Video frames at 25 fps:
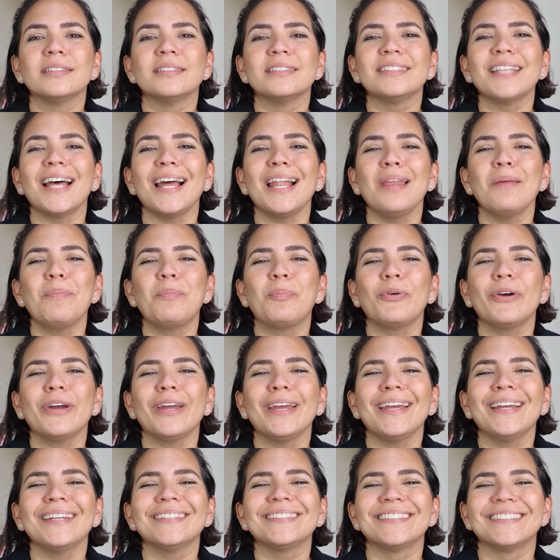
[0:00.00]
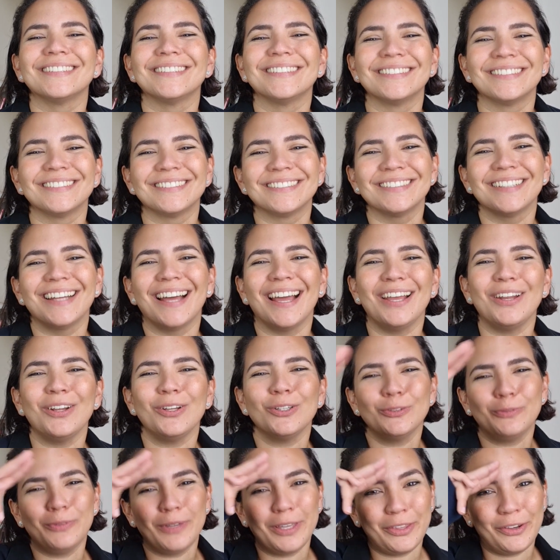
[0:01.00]
Sale pues, ahí
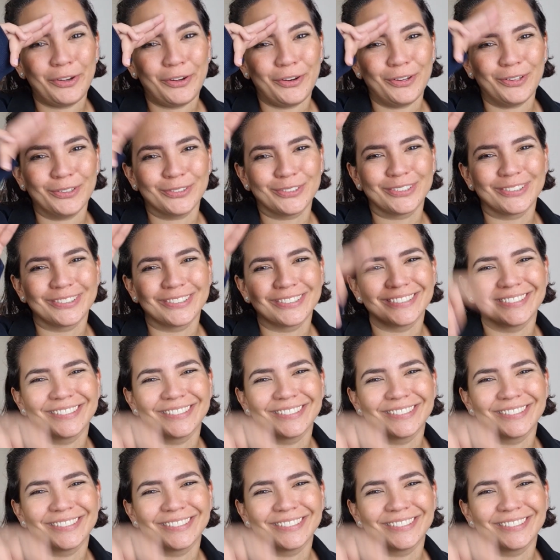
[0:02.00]
los vidrios.